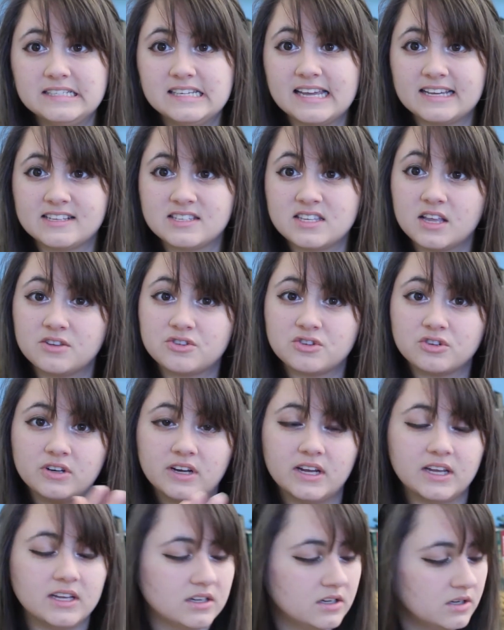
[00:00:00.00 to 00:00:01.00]

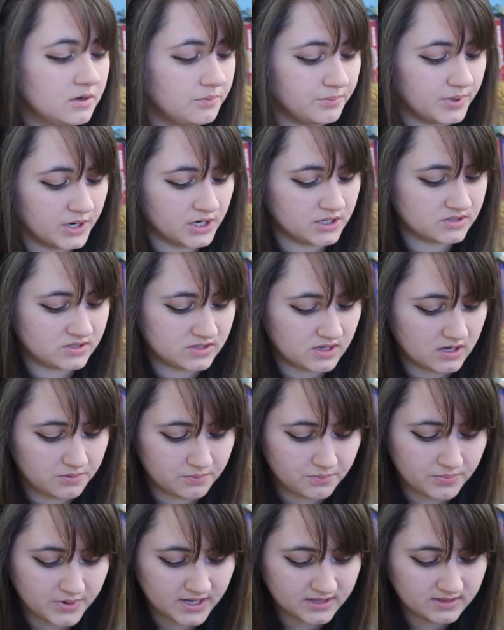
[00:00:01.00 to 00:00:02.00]
accessory
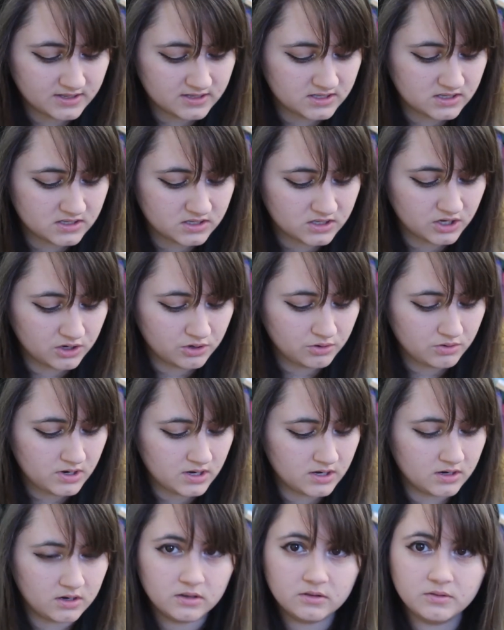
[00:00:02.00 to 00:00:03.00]
person, but this is cute
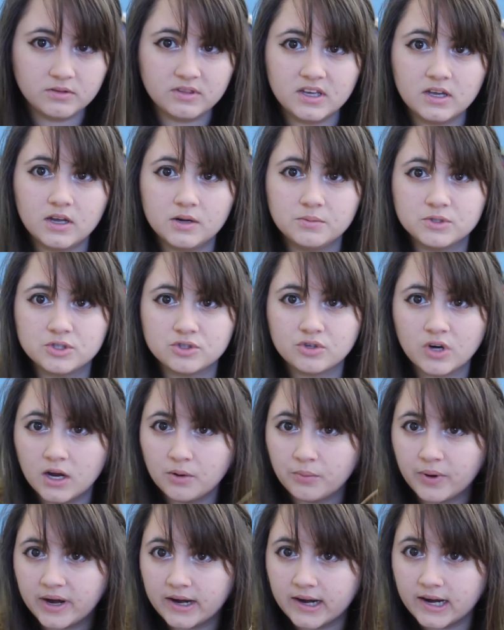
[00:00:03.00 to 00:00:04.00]
and I think I would try
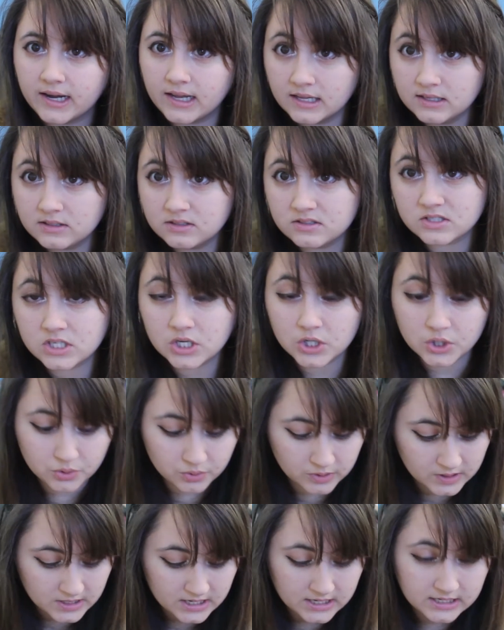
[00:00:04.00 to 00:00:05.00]
wearing it,
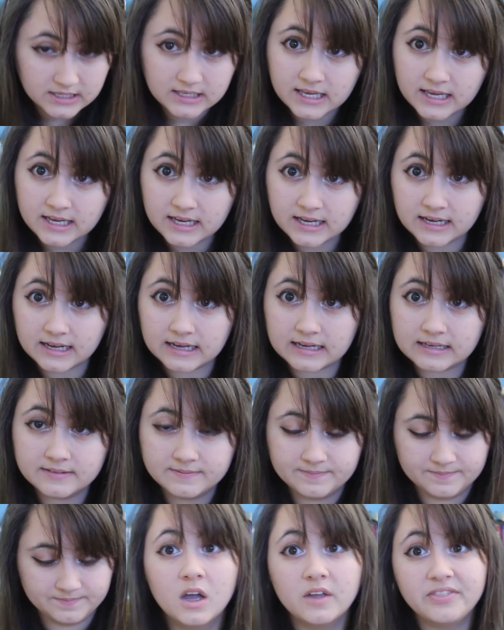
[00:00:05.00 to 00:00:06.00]
so yeah.
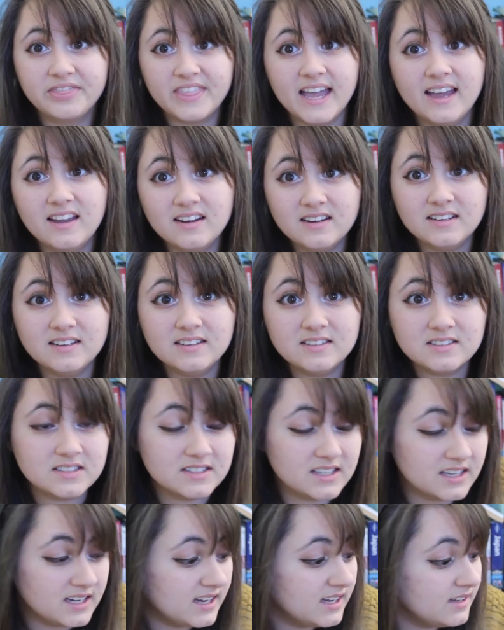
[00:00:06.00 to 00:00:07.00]
That is
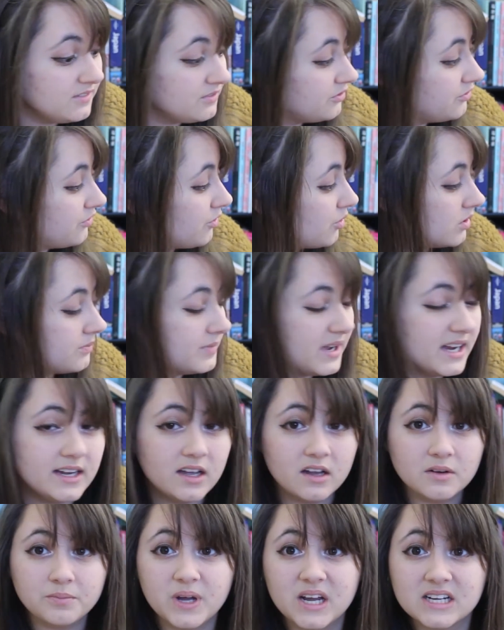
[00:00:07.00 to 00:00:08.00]
the it for my
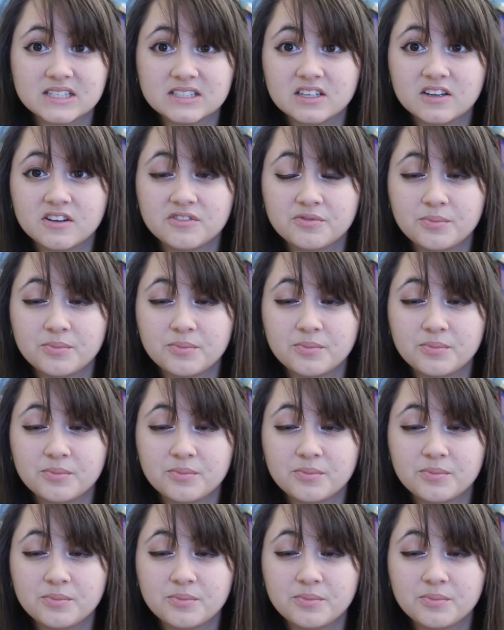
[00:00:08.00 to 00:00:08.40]
unboxing